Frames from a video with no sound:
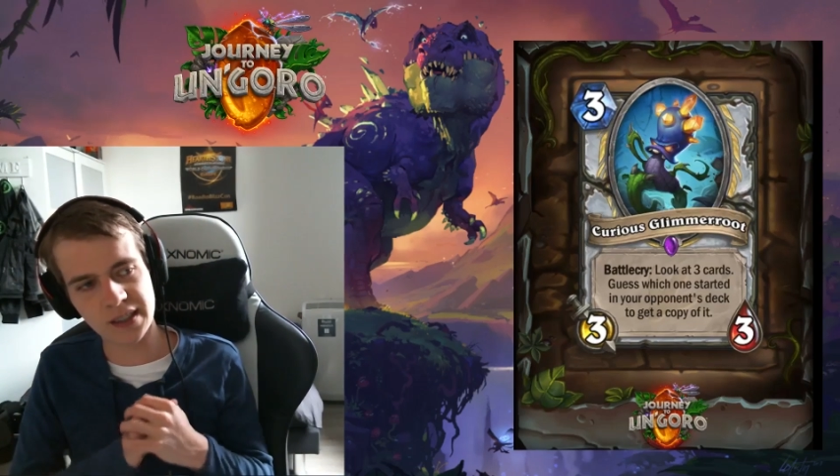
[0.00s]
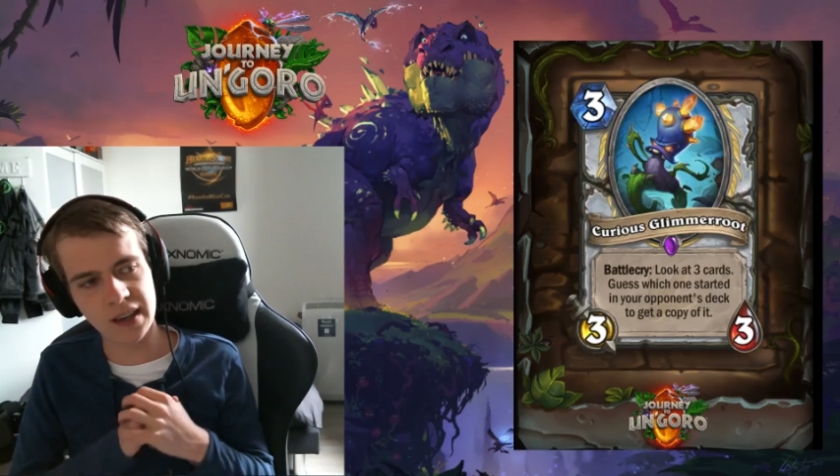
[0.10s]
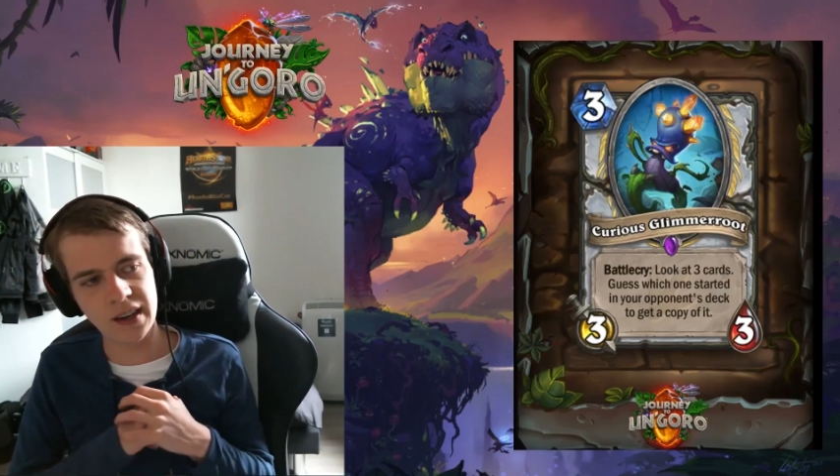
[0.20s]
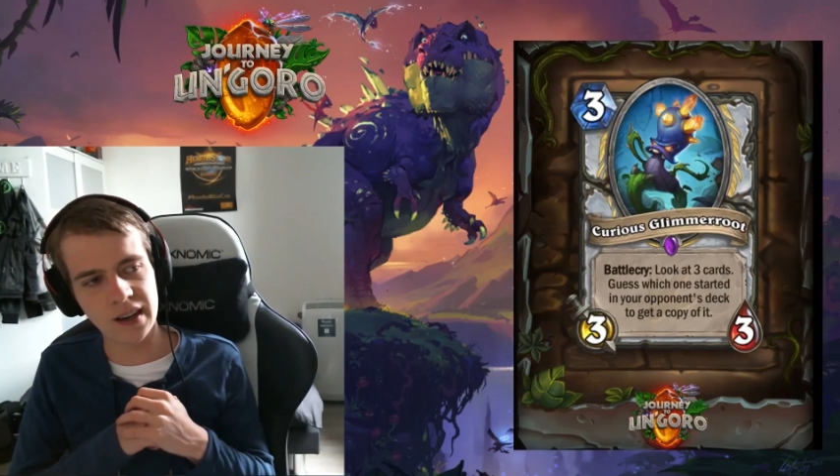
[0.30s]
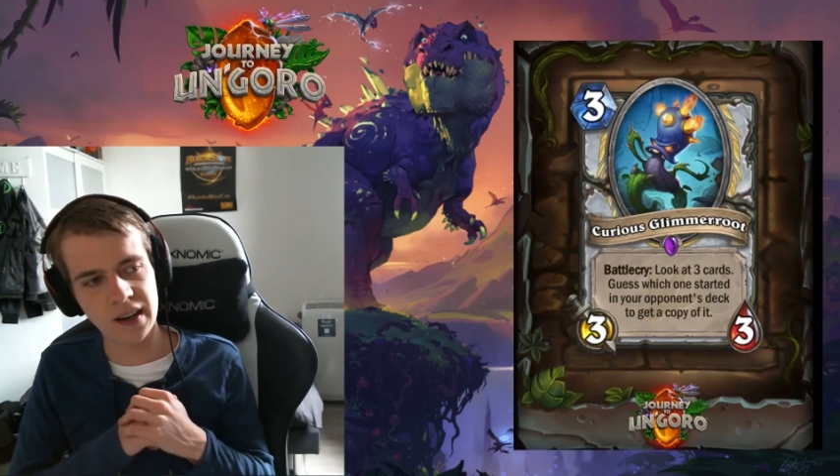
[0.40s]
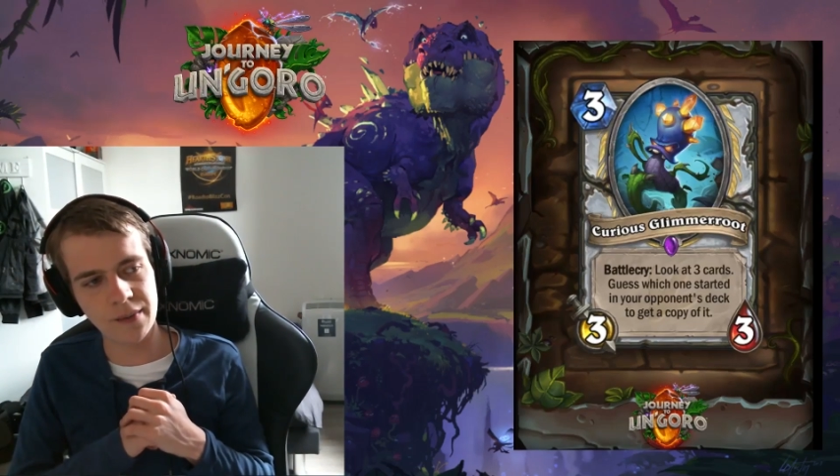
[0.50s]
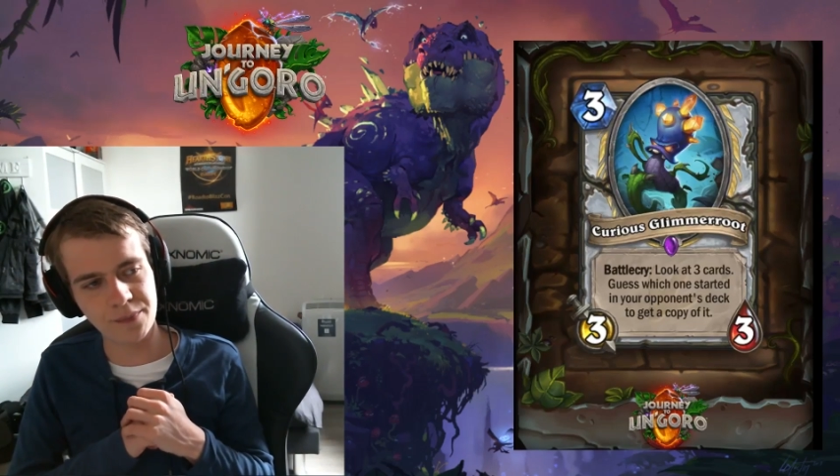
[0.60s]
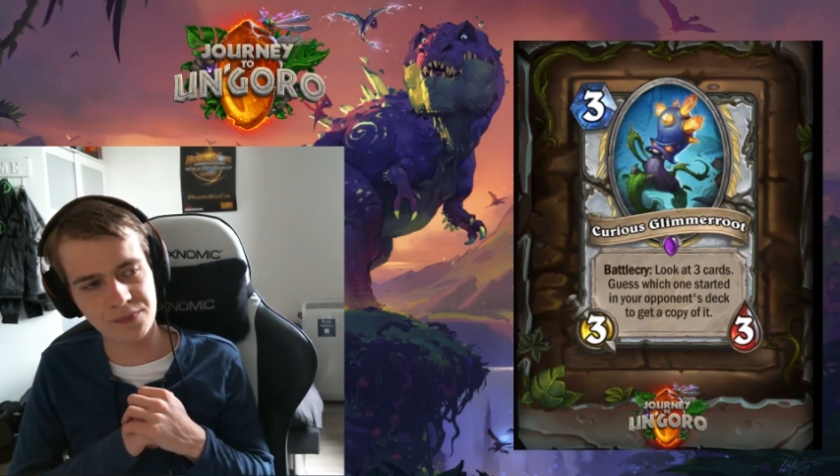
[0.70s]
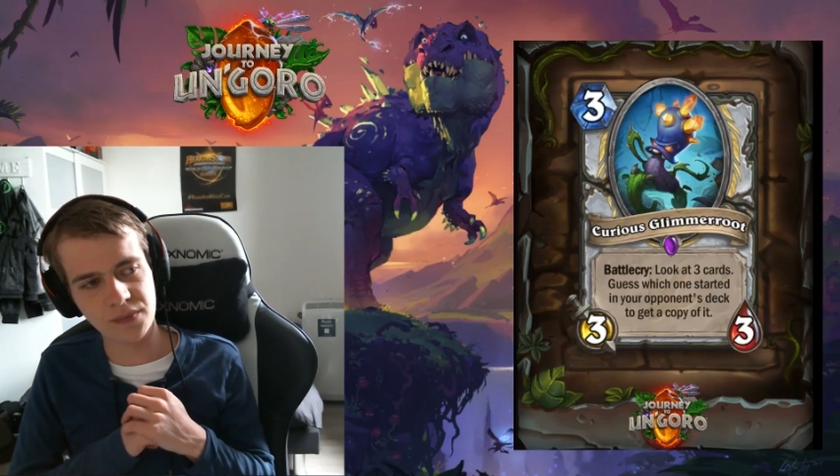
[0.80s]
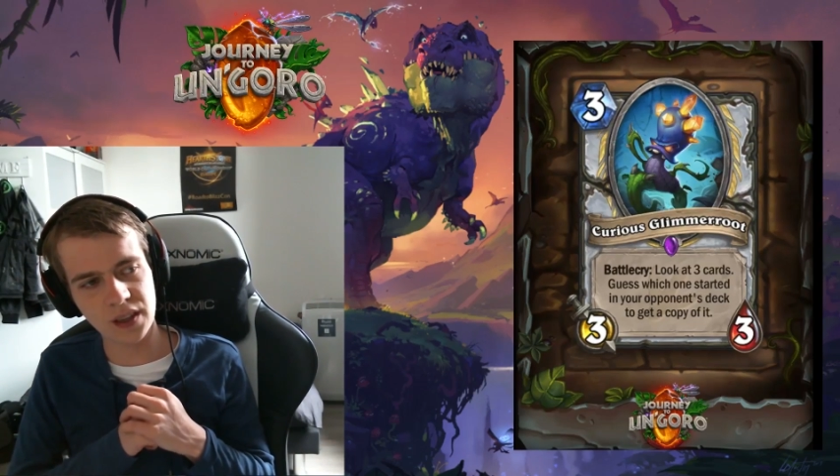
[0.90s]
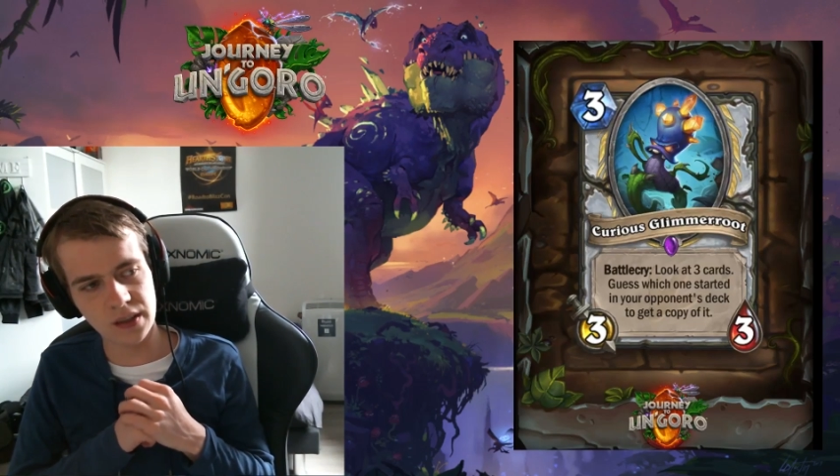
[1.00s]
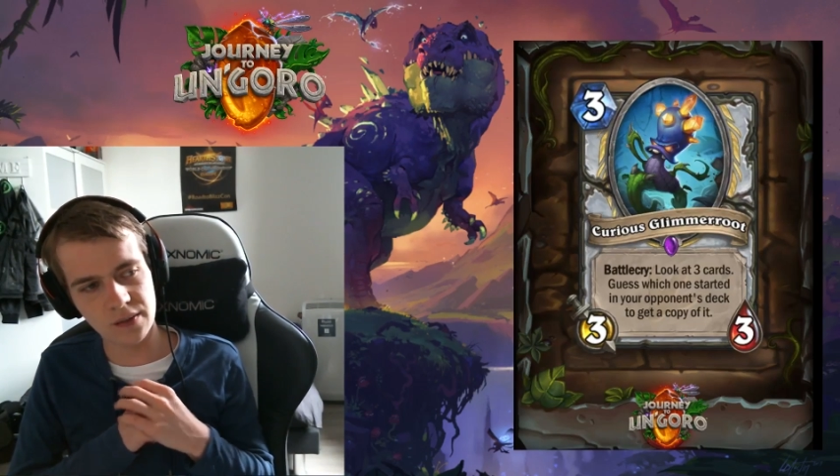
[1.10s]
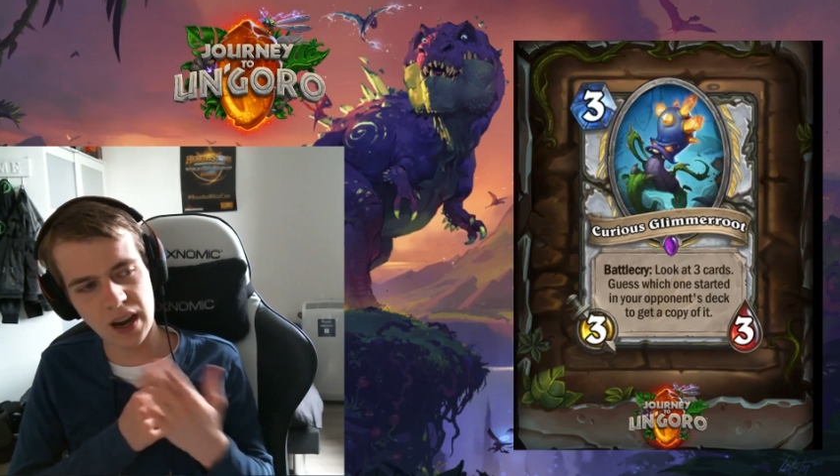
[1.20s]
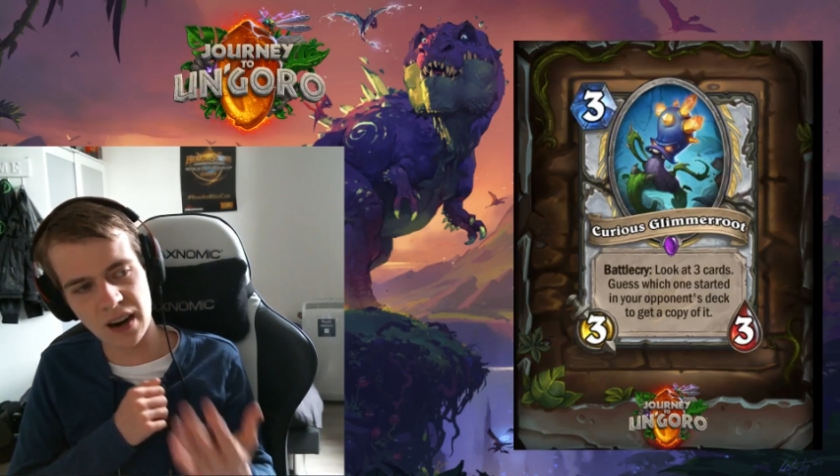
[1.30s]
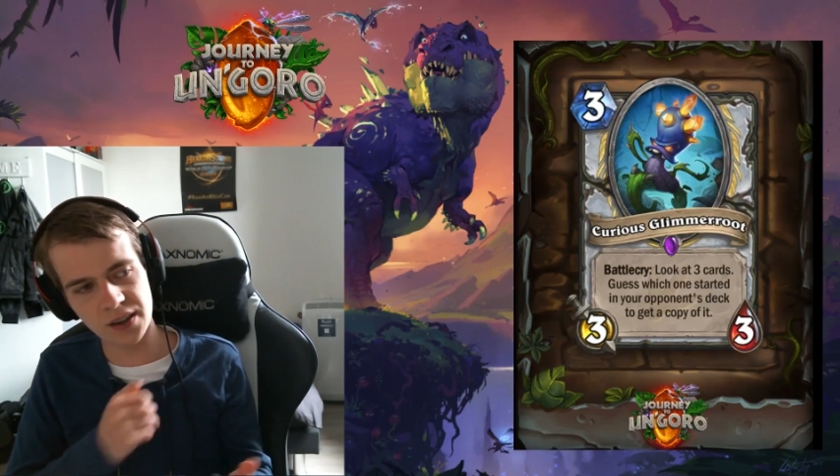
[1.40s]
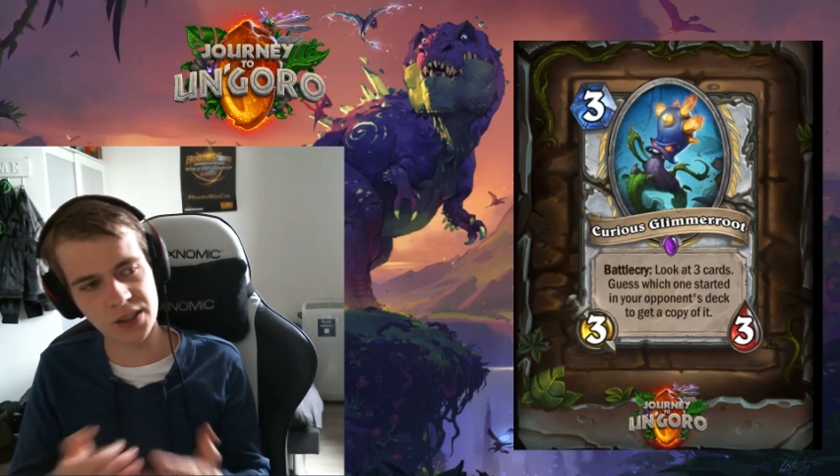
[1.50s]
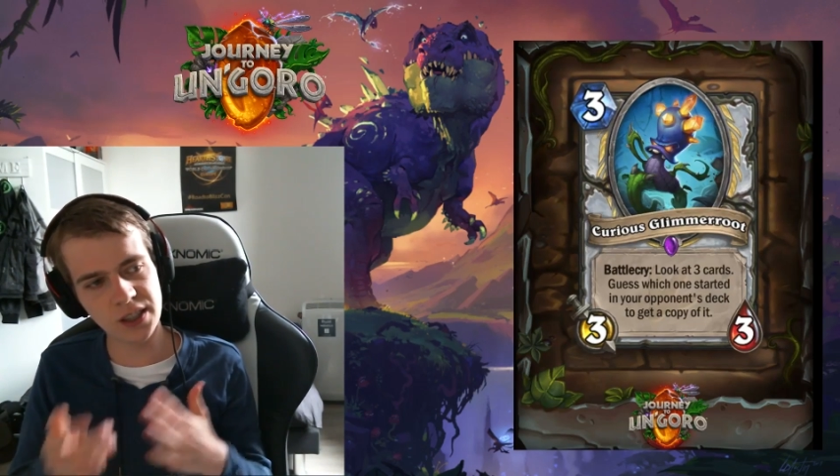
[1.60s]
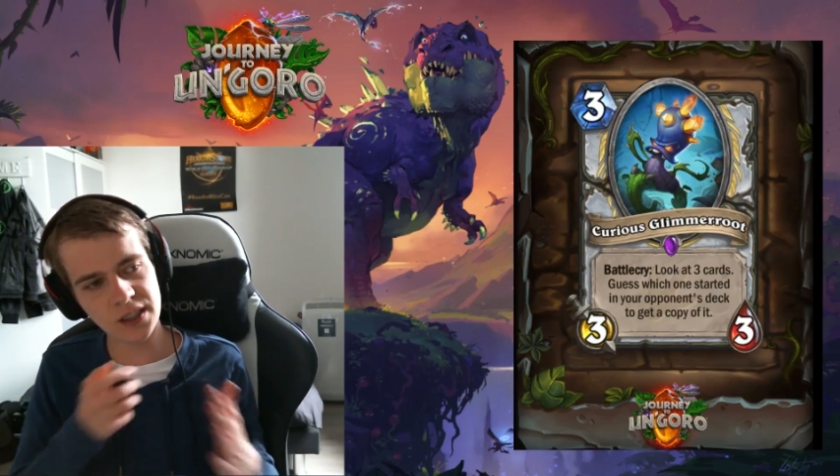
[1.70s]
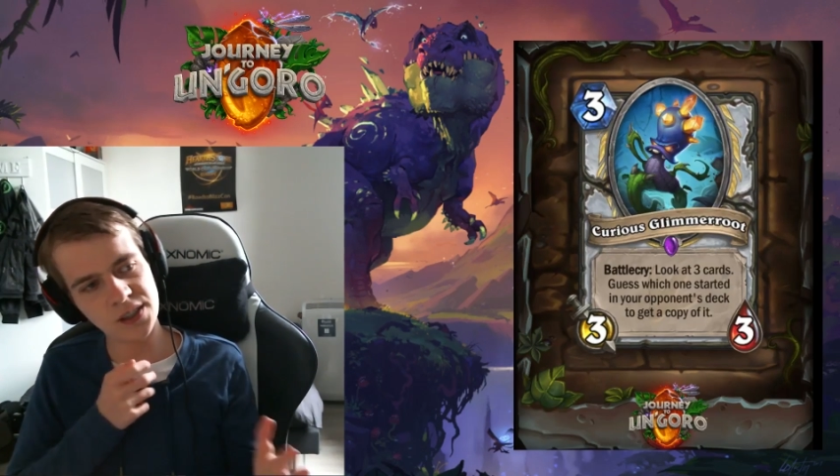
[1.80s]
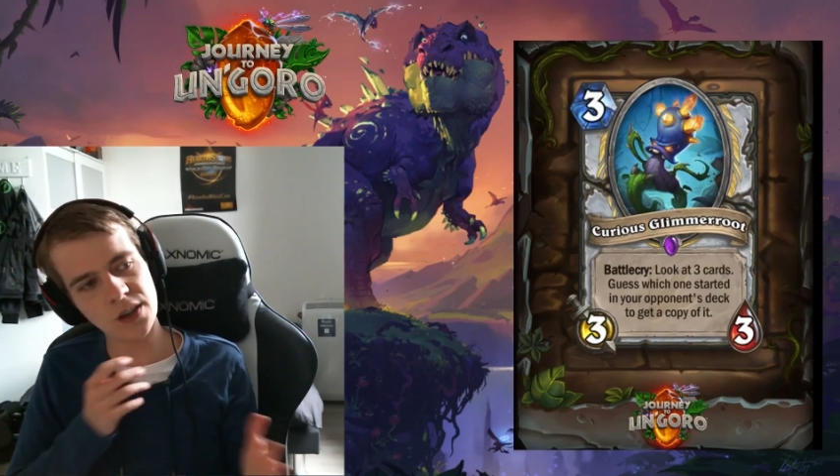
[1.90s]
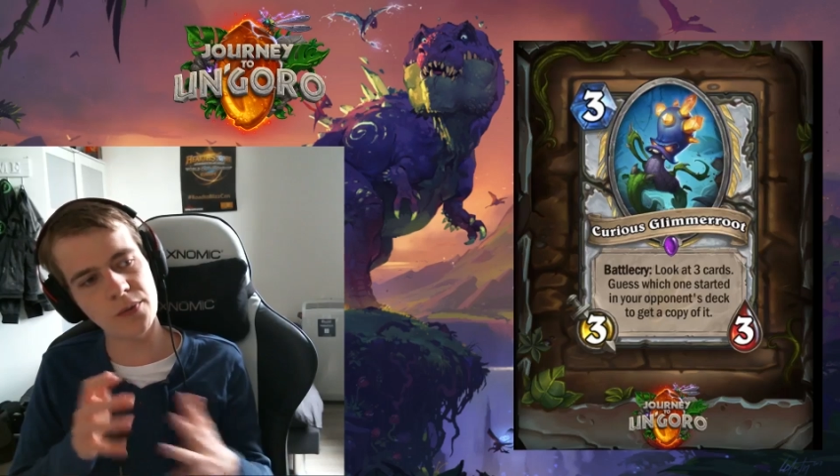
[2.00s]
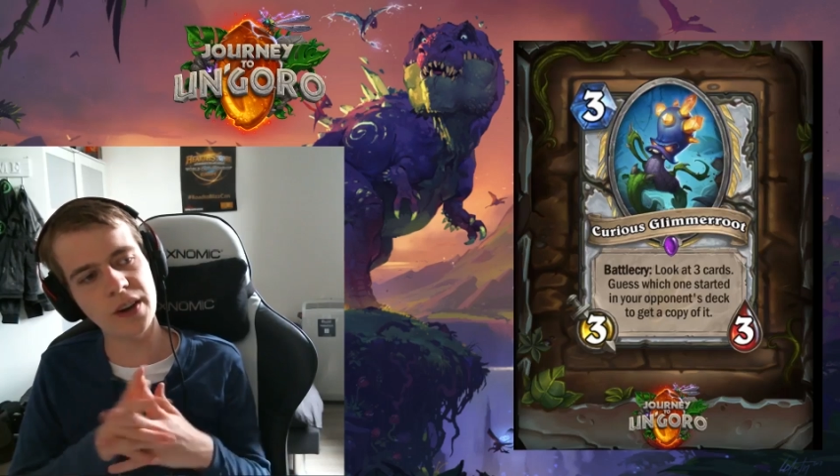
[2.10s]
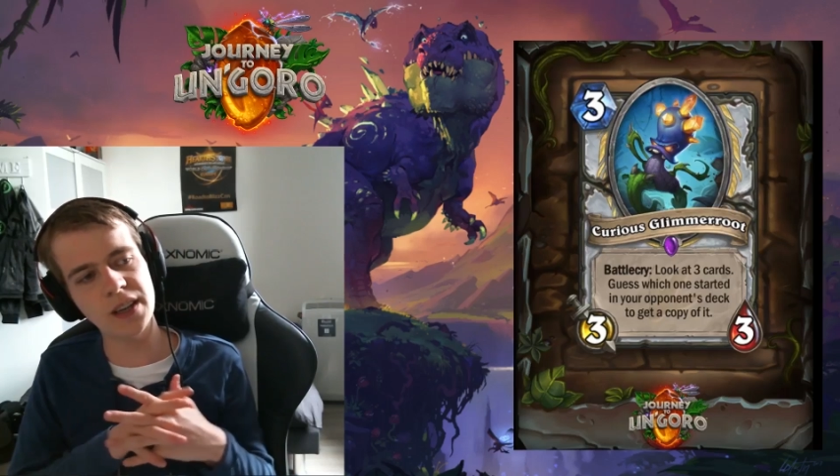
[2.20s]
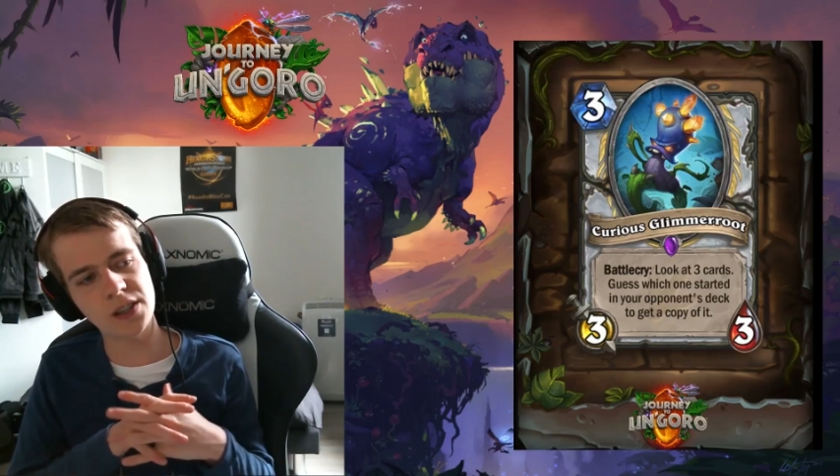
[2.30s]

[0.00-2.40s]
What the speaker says: RNG in some way,